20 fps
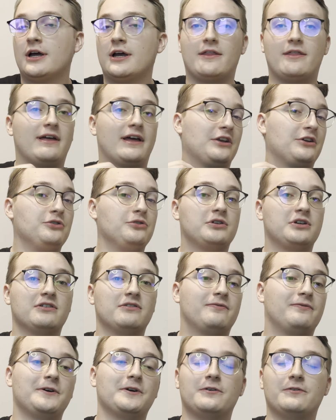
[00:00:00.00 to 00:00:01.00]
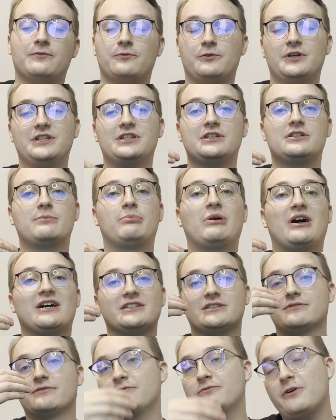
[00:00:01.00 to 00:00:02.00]
then you can feel free to
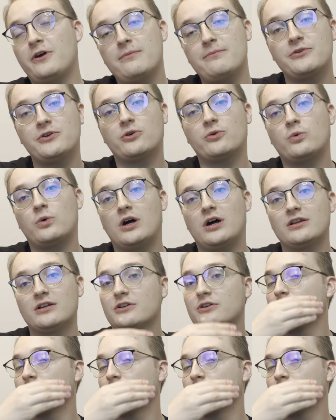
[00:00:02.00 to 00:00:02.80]
deposit from your wallet